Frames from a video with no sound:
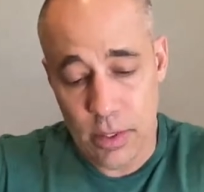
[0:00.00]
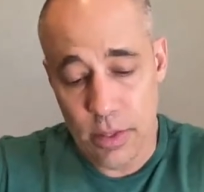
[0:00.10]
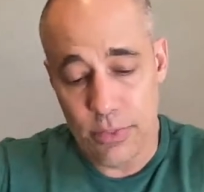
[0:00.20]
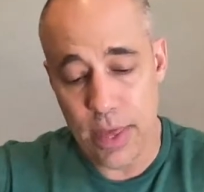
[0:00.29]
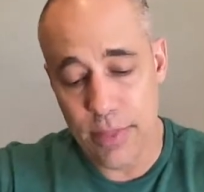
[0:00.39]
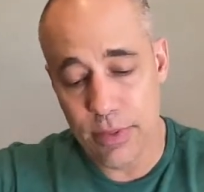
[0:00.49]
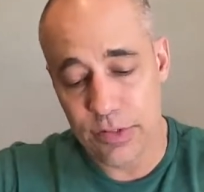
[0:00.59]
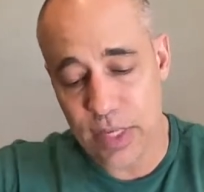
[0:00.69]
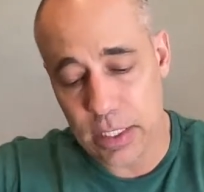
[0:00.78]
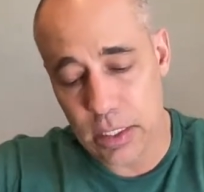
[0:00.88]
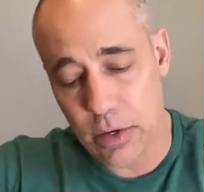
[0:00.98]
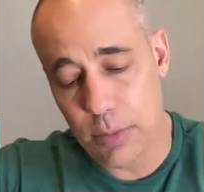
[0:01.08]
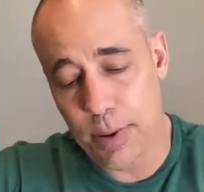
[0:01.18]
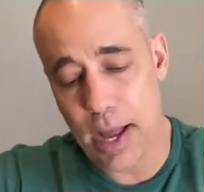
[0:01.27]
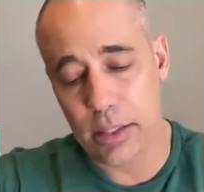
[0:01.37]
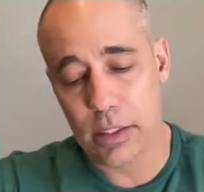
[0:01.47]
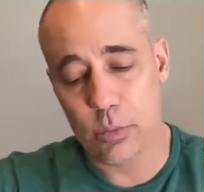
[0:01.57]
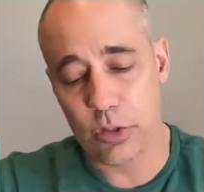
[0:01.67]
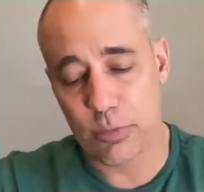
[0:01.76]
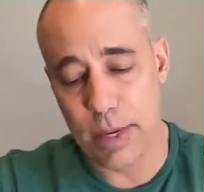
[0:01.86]
Then the secondary palate,
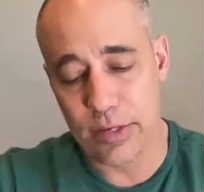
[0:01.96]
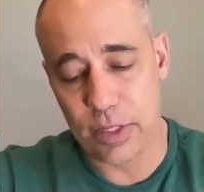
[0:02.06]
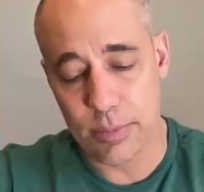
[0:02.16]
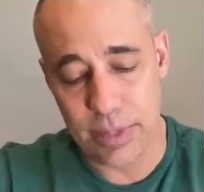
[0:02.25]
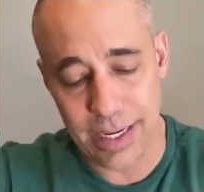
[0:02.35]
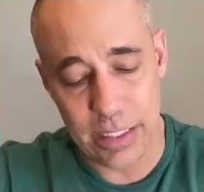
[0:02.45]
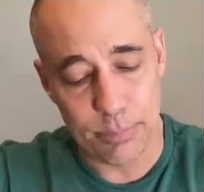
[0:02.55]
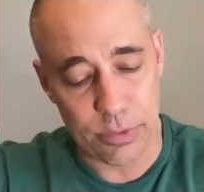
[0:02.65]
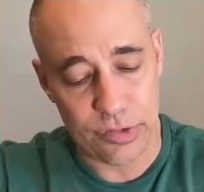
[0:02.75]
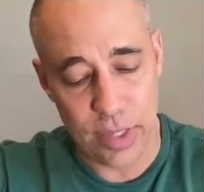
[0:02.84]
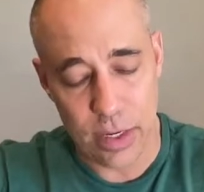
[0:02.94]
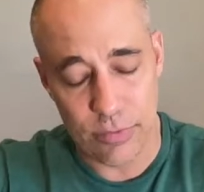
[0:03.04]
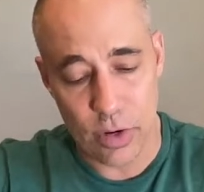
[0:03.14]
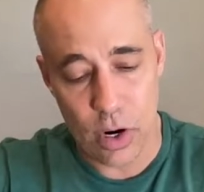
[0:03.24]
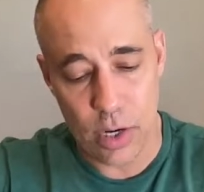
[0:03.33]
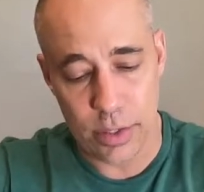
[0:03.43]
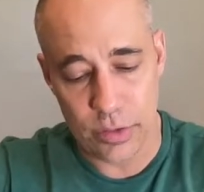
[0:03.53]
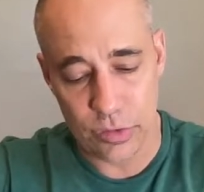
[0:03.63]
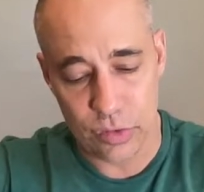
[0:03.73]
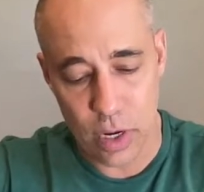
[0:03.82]
which makes up 90% of the hard
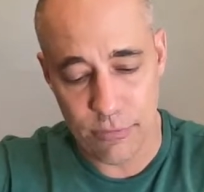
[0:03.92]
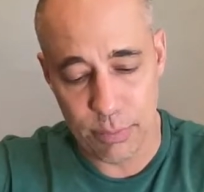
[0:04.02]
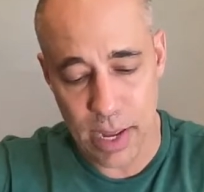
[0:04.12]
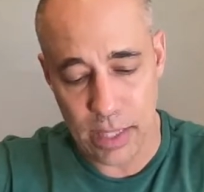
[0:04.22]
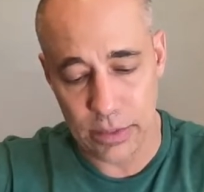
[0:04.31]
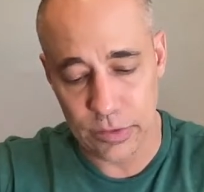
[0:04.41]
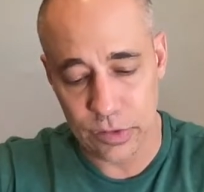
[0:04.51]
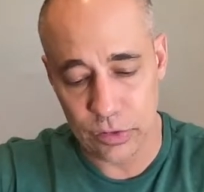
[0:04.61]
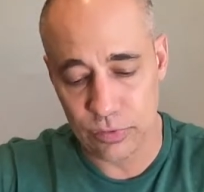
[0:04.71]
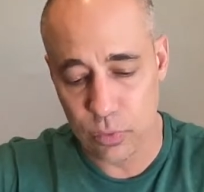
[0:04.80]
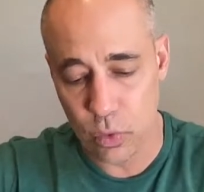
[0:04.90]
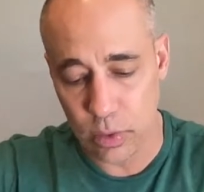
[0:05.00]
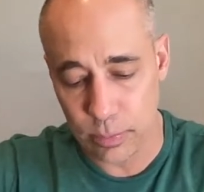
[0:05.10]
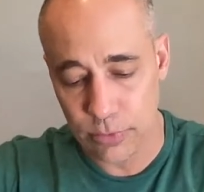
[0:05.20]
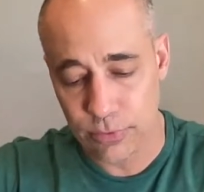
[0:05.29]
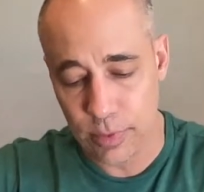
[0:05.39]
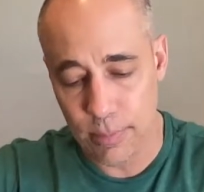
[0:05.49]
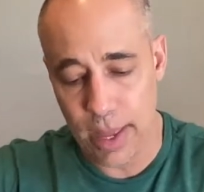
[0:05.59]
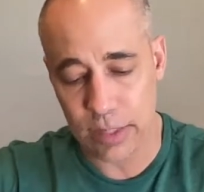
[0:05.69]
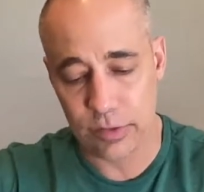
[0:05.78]
and soft palates, is formed from the
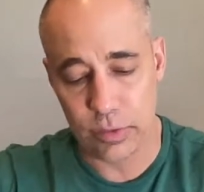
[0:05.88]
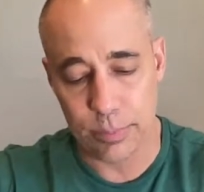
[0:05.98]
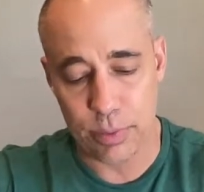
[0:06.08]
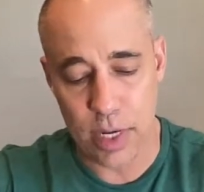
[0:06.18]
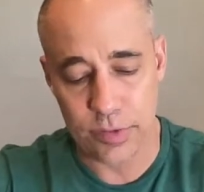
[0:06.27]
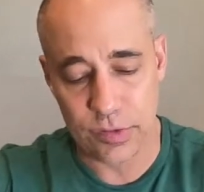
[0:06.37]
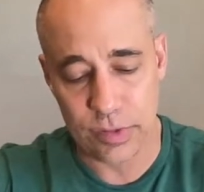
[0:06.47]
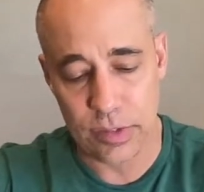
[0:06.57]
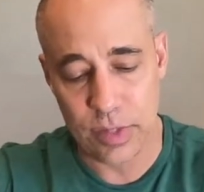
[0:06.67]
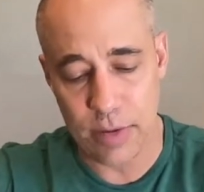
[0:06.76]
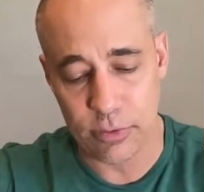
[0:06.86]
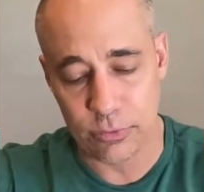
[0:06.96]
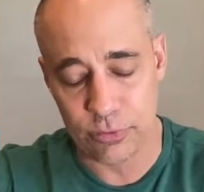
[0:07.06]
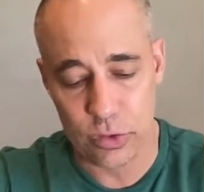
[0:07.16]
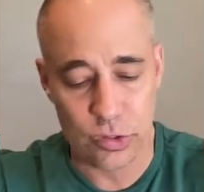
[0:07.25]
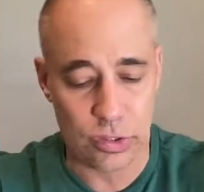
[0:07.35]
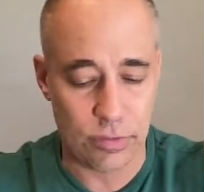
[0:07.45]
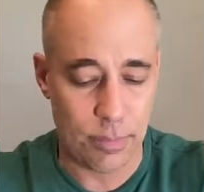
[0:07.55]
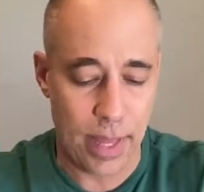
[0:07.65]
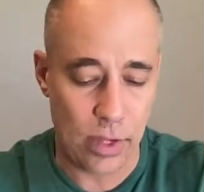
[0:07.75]
maxillary processes after fusion of
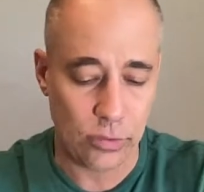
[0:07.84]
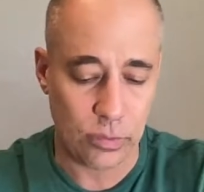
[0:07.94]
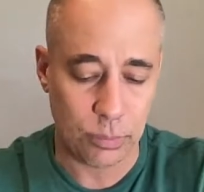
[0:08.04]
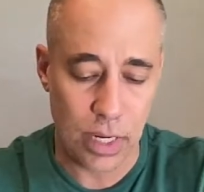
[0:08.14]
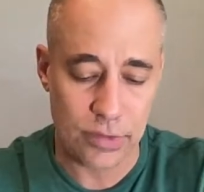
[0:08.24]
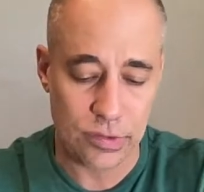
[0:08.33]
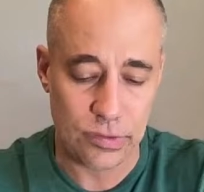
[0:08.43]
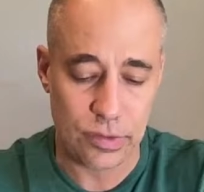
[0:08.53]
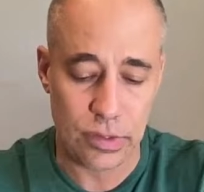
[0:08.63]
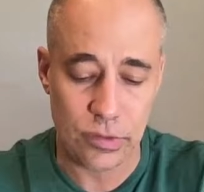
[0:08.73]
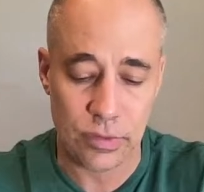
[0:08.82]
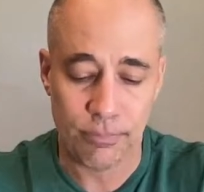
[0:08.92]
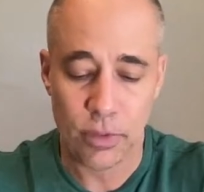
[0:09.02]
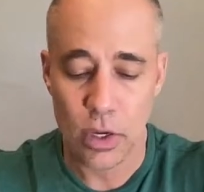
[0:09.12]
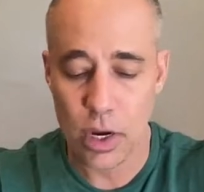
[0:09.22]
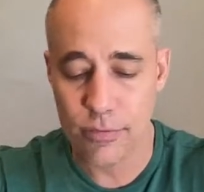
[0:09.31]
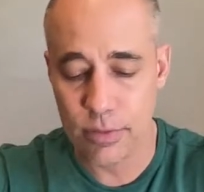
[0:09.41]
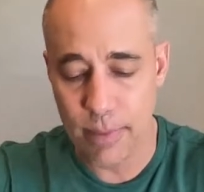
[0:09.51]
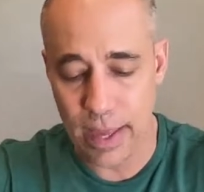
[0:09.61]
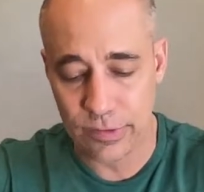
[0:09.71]
the palatal processes of the
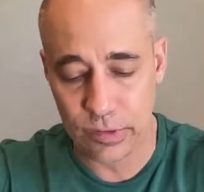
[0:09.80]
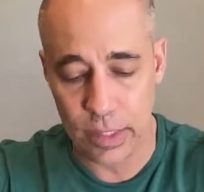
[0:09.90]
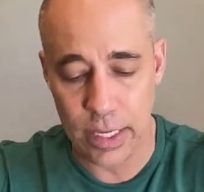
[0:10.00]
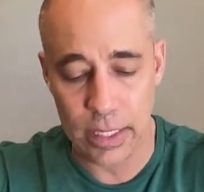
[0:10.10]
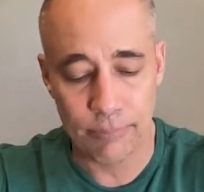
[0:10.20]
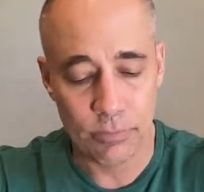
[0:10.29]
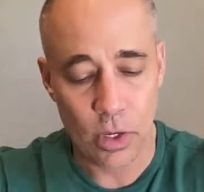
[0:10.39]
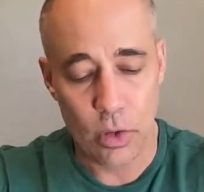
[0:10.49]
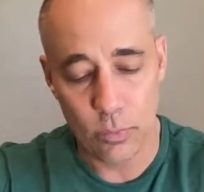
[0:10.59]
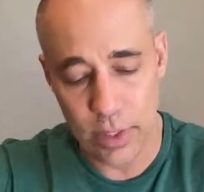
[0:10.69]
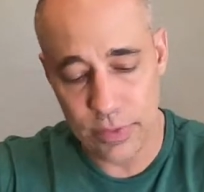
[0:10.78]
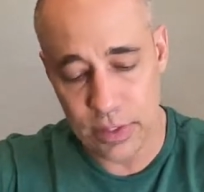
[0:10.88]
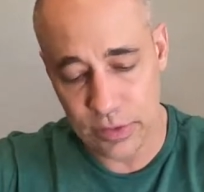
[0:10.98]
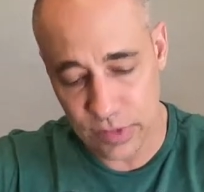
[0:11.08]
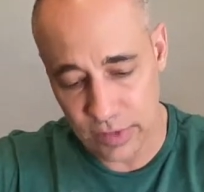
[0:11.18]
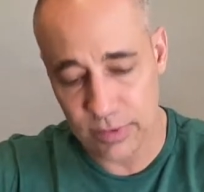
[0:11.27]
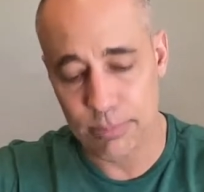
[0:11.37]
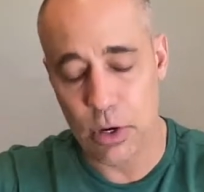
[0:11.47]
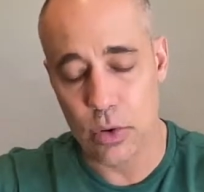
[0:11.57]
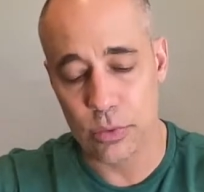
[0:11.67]
maxillae with the incisive
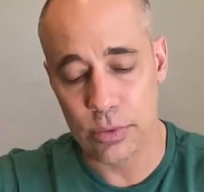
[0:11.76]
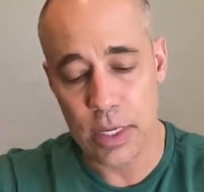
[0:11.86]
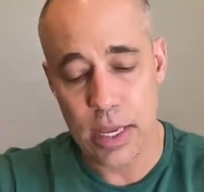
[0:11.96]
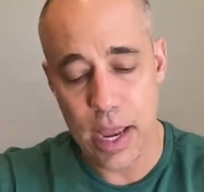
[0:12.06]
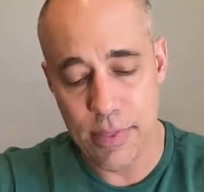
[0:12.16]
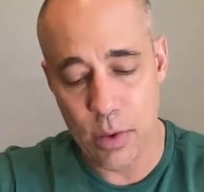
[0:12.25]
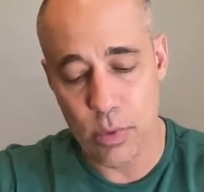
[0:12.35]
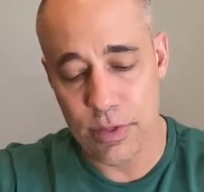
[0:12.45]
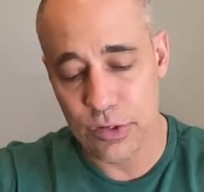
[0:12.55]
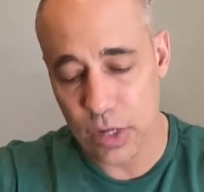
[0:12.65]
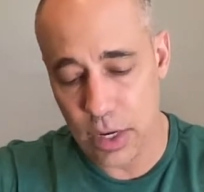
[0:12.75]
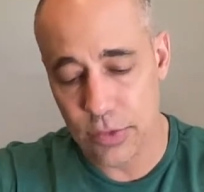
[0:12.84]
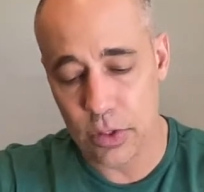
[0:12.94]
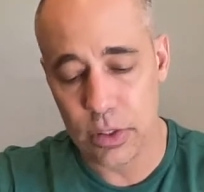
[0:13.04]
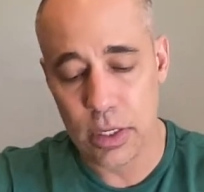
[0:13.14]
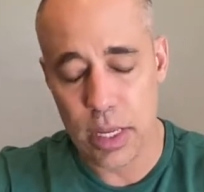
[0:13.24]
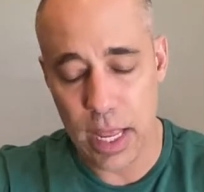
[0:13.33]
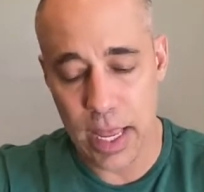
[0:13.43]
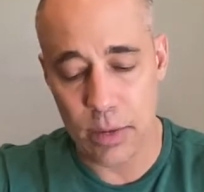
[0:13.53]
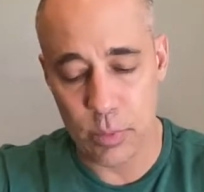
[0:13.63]
bone, and then with each other
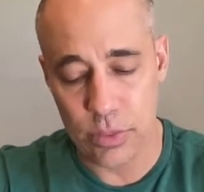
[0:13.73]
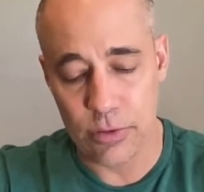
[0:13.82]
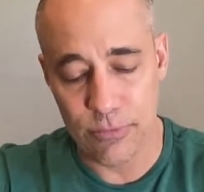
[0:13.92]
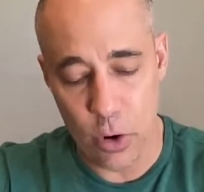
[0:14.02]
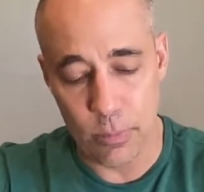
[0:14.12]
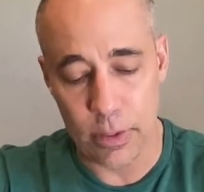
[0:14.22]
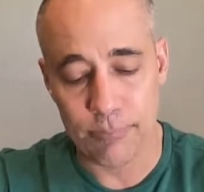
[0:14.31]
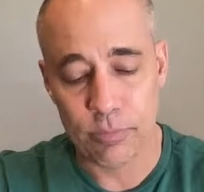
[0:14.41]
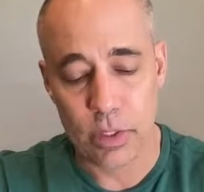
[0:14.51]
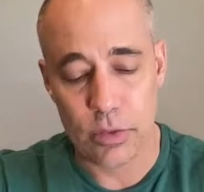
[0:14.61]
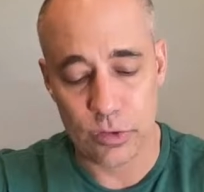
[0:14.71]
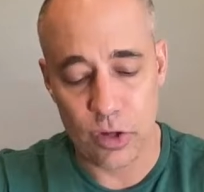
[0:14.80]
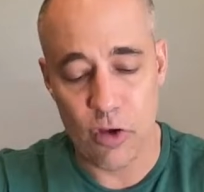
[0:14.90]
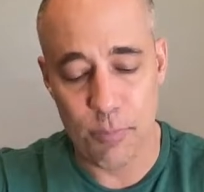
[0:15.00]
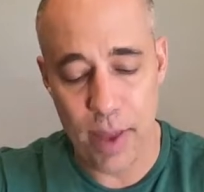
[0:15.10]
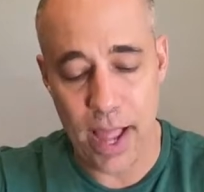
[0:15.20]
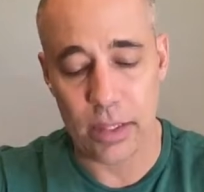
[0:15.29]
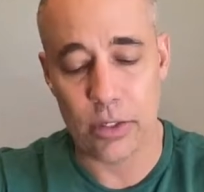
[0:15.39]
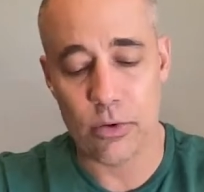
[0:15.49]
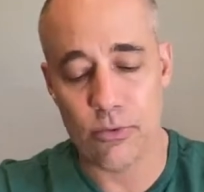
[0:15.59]
and with the vomer. The soft
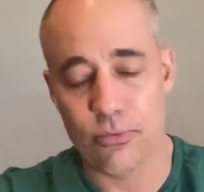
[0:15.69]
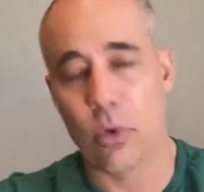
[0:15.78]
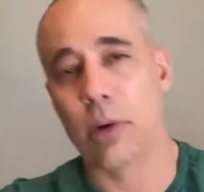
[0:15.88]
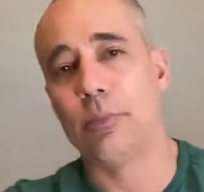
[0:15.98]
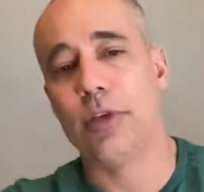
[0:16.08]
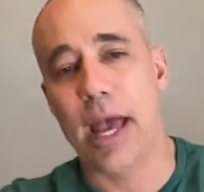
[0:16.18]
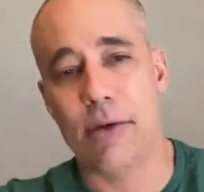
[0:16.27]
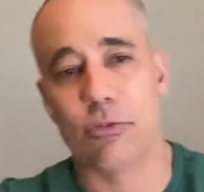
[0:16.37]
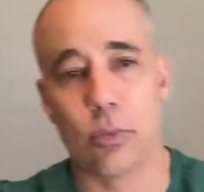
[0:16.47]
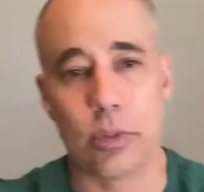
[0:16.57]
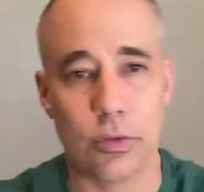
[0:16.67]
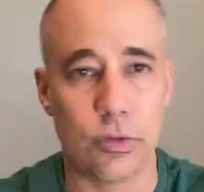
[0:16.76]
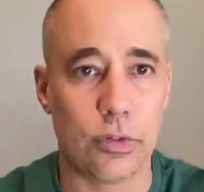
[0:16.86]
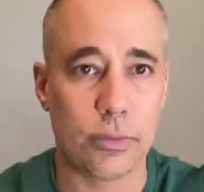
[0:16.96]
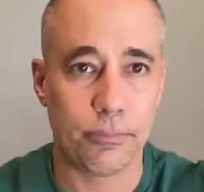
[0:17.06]
palate forms afterwards.